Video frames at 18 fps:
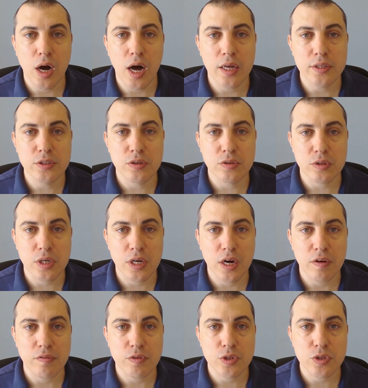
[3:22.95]
under the
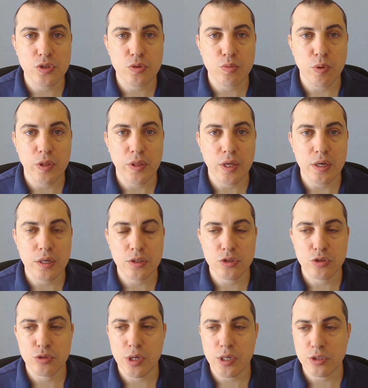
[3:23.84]
covers when they
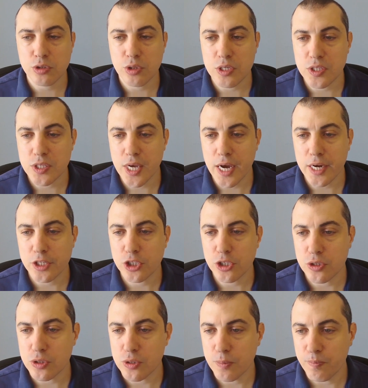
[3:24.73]
construct
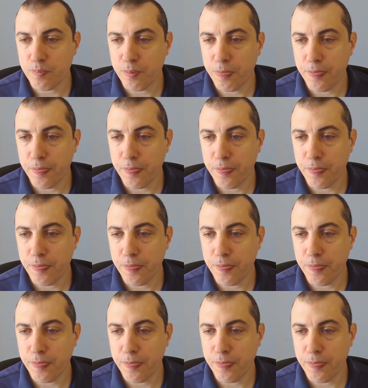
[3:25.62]
transactions.